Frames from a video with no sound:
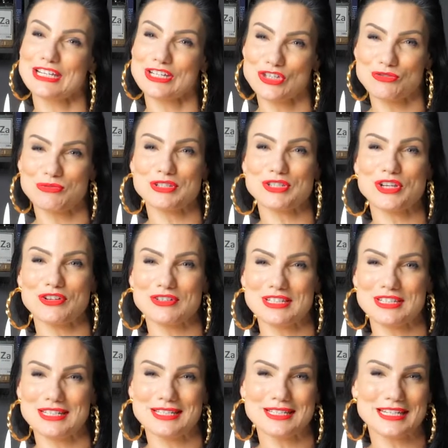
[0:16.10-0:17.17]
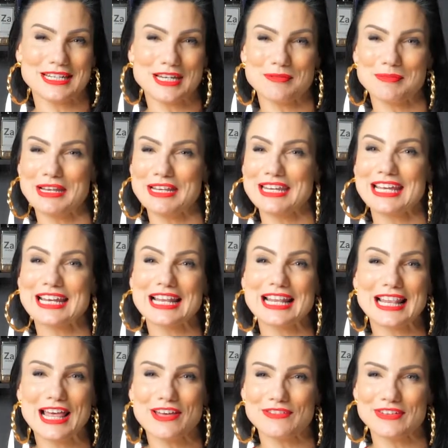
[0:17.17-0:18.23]
get you results in the gym and you're gonna
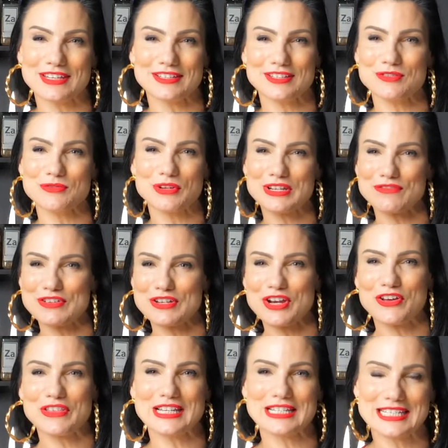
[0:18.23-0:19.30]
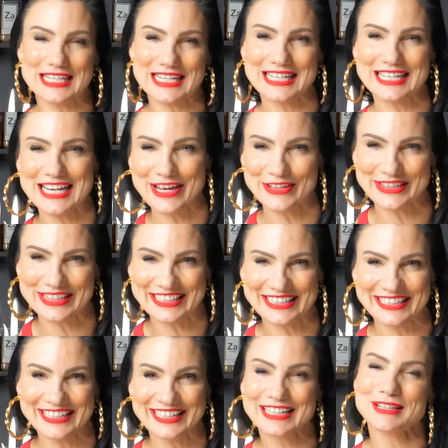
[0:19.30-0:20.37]
love it. You won't even know that you're eating healthy.
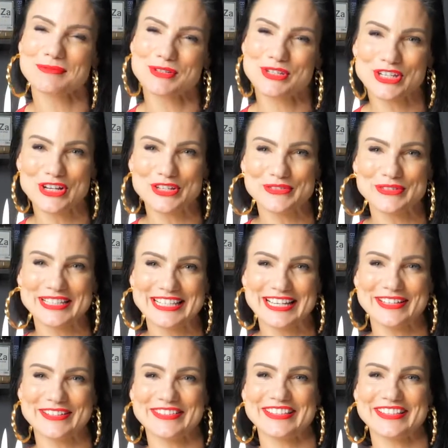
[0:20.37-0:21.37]
Let me show you what's up.